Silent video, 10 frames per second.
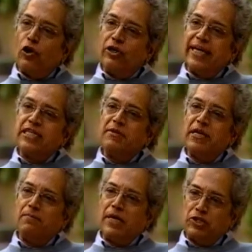has been
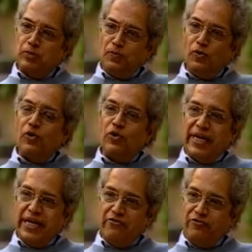much more
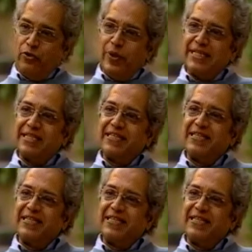influenced